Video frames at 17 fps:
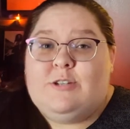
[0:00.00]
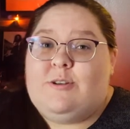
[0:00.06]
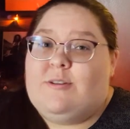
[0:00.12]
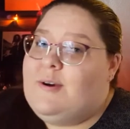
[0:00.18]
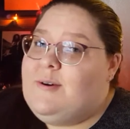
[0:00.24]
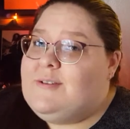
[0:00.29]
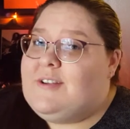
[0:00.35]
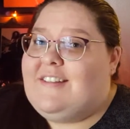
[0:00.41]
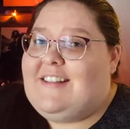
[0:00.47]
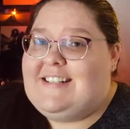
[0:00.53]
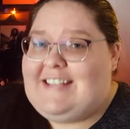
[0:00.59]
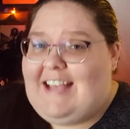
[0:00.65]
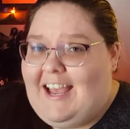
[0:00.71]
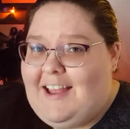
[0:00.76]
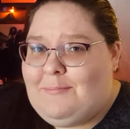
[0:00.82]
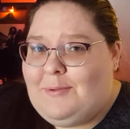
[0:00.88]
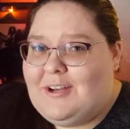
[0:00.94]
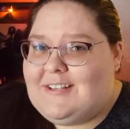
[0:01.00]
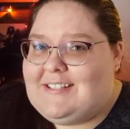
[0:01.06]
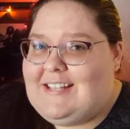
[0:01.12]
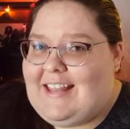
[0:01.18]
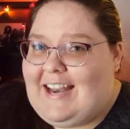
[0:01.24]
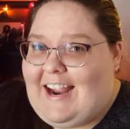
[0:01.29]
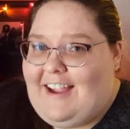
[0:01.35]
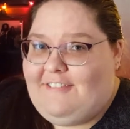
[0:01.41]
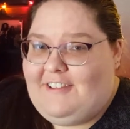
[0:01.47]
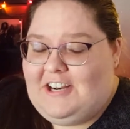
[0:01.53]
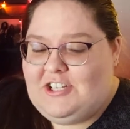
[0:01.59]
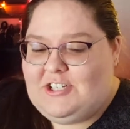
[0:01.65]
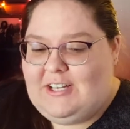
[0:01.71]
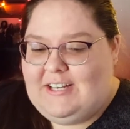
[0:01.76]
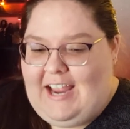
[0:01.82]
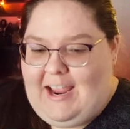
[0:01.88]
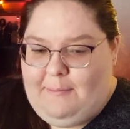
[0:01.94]
those are the 10 books that I
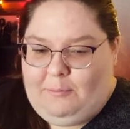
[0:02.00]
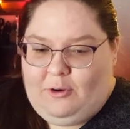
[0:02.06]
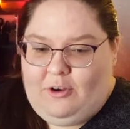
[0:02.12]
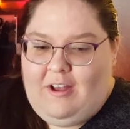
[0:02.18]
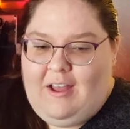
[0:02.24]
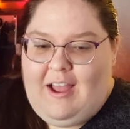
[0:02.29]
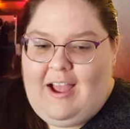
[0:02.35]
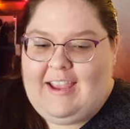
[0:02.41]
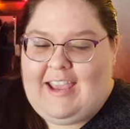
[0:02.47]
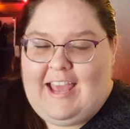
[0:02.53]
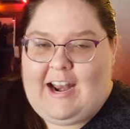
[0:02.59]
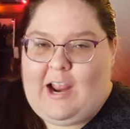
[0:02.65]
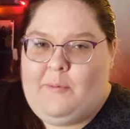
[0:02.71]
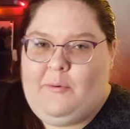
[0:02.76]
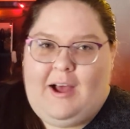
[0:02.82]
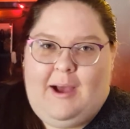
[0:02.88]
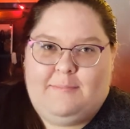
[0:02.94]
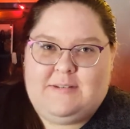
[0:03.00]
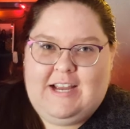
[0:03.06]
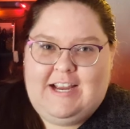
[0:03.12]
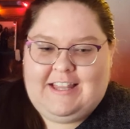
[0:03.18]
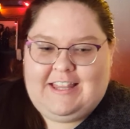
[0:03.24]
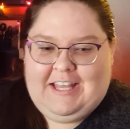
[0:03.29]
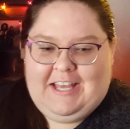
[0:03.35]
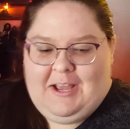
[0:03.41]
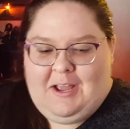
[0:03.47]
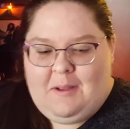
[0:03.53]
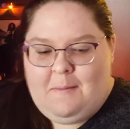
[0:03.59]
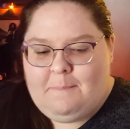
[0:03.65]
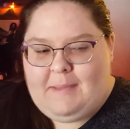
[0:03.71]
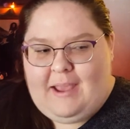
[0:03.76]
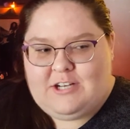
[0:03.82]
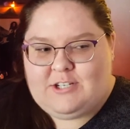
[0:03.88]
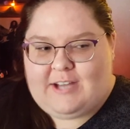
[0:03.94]
finished in April. Again, I will update the
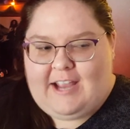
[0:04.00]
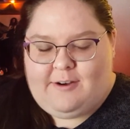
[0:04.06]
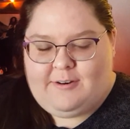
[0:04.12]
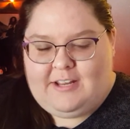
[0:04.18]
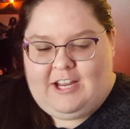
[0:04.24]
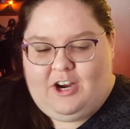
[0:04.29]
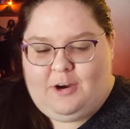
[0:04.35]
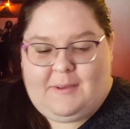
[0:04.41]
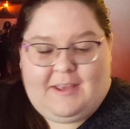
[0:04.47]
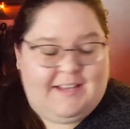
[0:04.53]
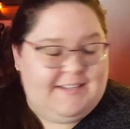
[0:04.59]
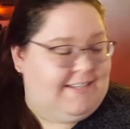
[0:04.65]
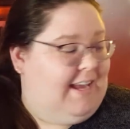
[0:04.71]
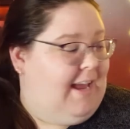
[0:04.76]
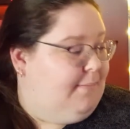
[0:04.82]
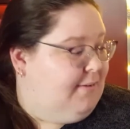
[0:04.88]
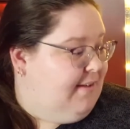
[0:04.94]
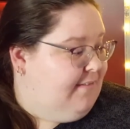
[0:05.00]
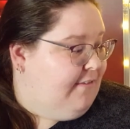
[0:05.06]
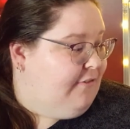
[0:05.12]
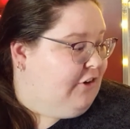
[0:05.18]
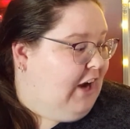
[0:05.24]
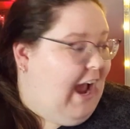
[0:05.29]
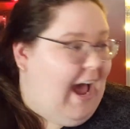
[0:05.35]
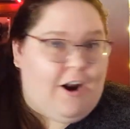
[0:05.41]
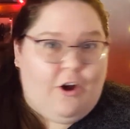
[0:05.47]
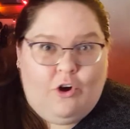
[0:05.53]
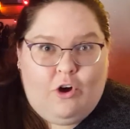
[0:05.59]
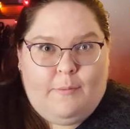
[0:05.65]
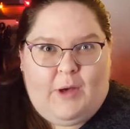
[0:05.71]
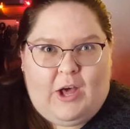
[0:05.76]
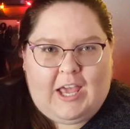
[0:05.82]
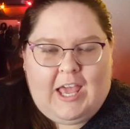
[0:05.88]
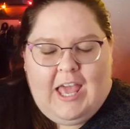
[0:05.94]
page count here because I can't believe I forgot a whole
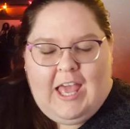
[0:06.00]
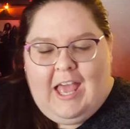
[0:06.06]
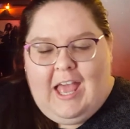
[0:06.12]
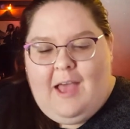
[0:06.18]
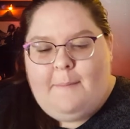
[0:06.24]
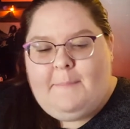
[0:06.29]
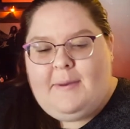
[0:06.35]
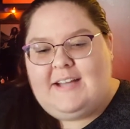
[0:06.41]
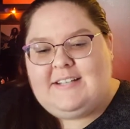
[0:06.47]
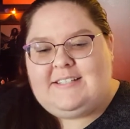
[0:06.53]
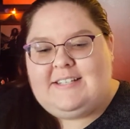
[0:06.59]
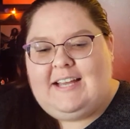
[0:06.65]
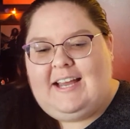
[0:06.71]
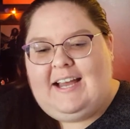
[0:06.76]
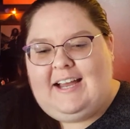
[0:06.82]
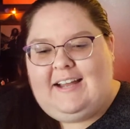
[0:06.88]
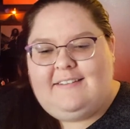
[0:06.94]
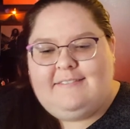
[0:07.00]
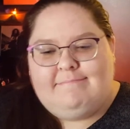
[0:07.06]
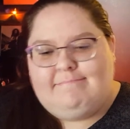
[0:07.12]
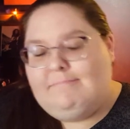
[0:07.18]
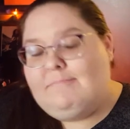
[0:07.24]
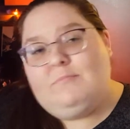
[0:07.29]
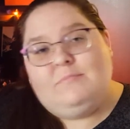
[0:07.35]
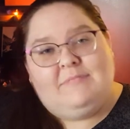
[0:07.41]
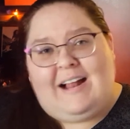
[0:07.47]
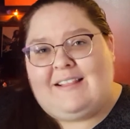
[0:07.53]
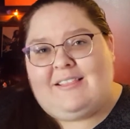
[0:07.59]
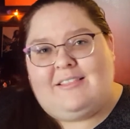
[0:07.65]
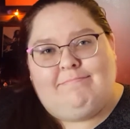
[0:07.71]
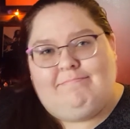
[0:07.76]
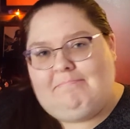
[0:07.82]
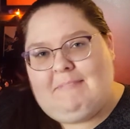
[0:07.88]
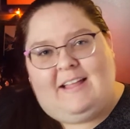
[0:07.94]
book, but not
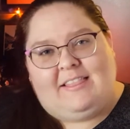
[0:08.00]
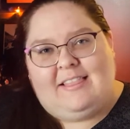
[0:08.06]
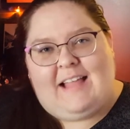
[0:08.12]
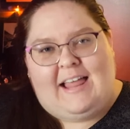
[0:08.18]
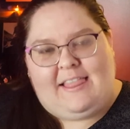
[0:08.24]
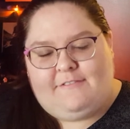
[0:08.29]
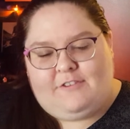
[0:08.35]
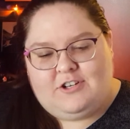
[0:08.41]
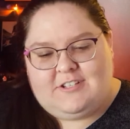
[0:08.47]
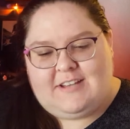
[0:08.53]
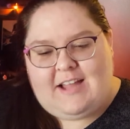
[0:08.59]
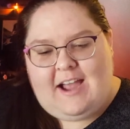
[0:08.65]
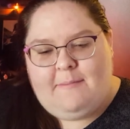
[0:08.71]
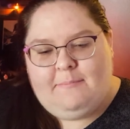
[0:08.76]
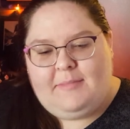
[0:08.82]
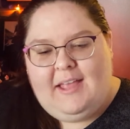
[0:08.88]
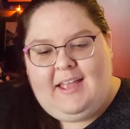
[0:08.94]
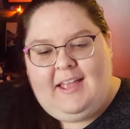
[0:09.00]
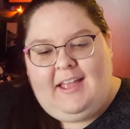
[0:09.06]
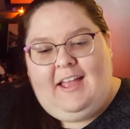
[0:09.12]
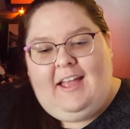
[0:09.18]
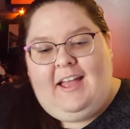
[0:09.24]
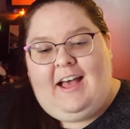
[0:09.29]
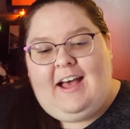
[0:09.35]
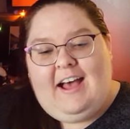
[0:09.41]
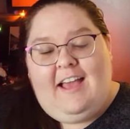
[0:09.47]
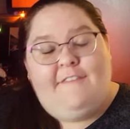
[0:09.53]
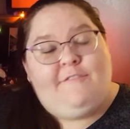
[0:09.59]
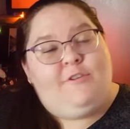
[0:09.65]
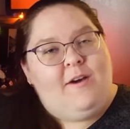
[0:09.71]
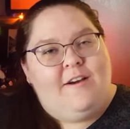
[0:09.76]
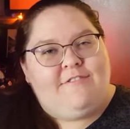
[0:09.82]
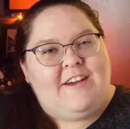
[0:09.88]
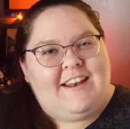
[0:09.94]
the first time. If
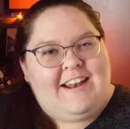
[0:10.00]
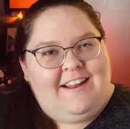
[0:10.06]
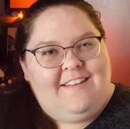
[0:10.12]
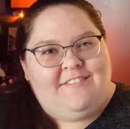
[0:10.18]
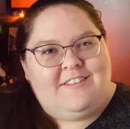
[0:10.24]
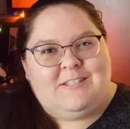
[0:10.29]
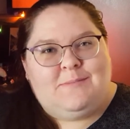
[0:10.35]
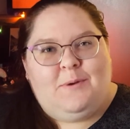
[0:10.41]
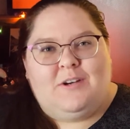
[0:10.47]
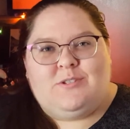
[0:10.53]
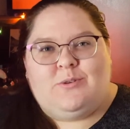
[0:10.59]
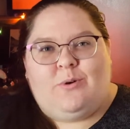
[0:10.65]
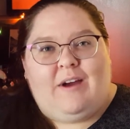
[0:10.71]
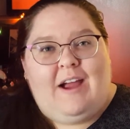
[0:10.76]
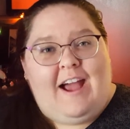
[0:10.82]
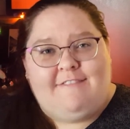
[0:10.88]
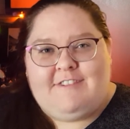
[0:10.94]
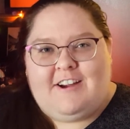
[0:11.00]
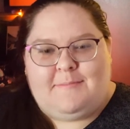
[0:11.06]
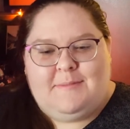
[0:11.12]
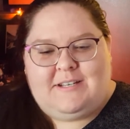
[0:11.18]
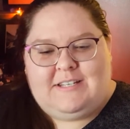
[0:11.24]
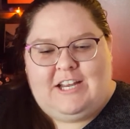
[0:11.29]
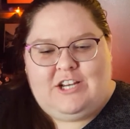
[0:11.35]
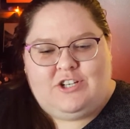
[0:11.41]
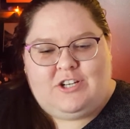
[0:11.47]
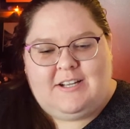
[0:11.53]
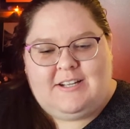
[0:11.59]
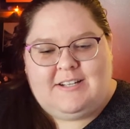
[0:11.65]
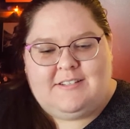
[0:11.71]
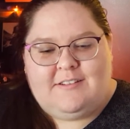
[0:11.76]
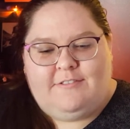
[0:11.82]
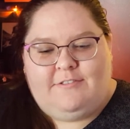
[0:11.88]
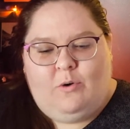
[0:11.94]
you have read any of these books or have
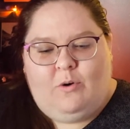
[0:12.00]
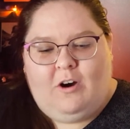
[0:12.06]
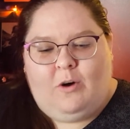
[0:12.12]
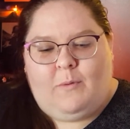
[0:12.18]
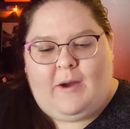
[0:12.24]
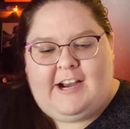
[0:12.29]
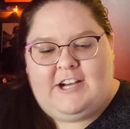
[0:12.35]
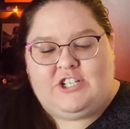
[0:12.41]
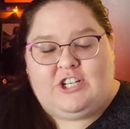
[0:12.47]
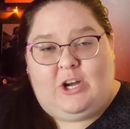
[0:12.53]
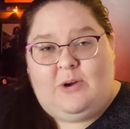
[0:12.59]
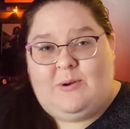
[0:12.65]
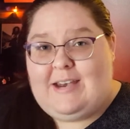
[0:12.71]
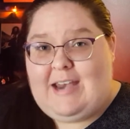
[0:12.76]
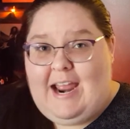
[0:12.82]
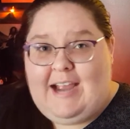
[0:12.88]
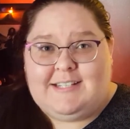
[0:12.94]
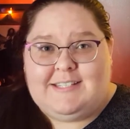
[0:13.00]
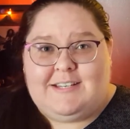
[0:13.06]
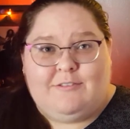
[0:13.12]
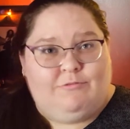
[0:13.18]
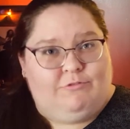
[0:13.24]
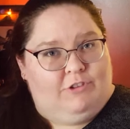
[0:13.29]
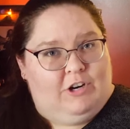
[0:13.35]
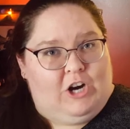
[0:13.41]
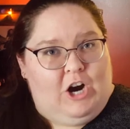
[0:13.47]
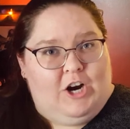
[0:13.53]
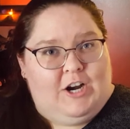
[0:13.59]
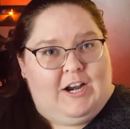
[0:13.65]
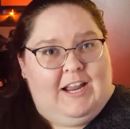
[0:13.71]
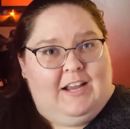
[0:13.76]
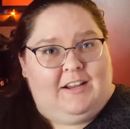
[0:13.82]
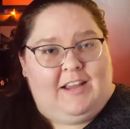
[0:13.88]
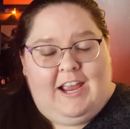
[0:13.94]
recommendations for where I should go next
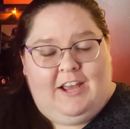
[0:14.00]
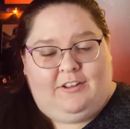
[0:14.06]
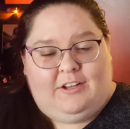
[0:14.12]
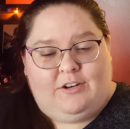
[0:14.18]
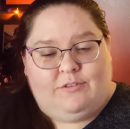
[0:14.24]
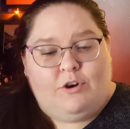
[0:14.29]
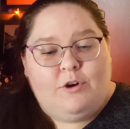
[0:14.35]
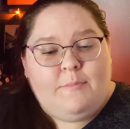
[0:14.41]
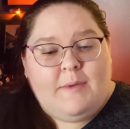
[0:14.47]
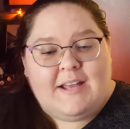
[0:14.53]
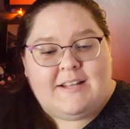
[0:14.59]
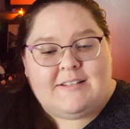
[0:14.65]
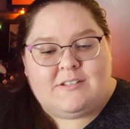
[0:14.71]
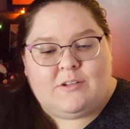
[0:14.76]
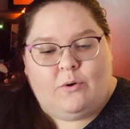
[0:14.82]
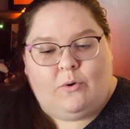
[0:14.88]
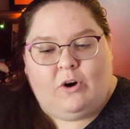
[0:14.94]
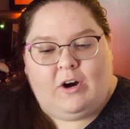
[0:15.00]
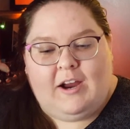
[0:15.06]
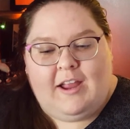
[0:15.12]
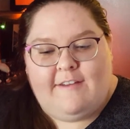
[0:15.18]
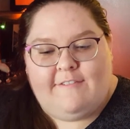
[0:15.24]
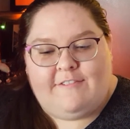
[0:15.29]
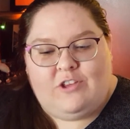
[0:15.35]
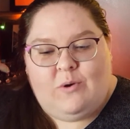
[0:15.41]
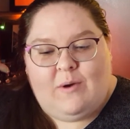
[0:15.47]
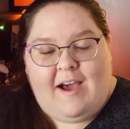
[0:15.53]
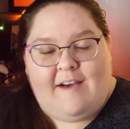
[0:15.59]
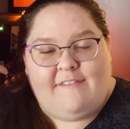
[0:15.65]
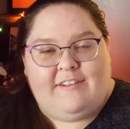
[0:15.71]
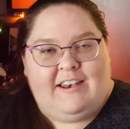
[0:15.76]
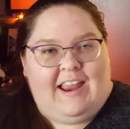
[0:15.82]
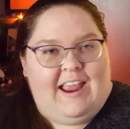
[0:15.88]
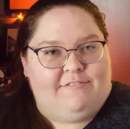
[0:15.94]
regarding alien romance, or if you
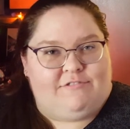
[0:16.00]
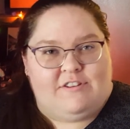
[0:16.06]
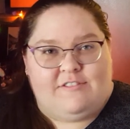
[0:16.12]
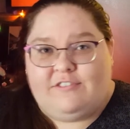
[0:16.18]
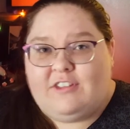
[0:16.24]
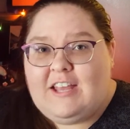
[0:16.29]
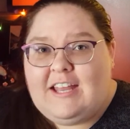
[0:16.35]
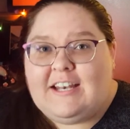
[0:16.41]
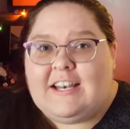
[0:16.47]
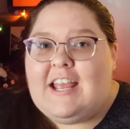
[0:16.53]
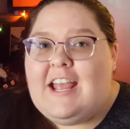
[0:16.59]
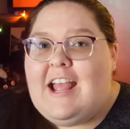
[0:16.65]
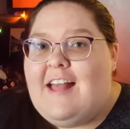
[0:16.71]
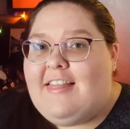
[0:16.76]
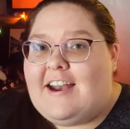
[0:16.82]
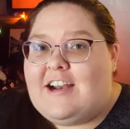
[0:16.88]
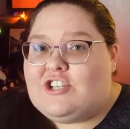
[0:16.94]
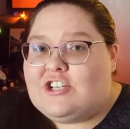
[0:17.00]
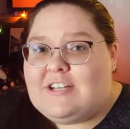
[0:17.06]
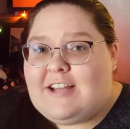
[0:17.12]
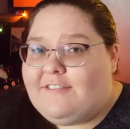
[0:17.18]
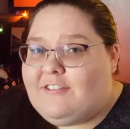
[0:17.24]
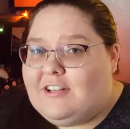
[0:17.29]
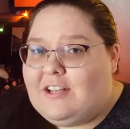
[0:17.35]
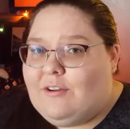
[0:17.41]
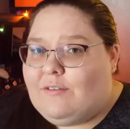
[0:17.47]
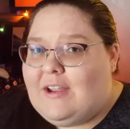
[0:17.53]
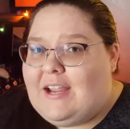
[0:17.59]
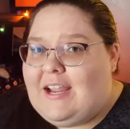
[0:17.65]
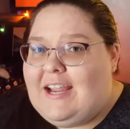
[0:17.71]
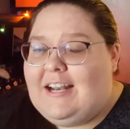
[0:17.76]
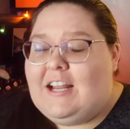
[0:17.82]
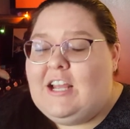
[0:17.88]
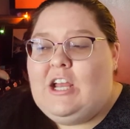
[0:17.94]
have an Avery Flynn that I should definitely
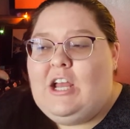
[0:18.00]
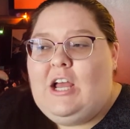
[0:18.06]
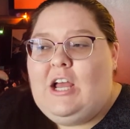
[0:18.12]
read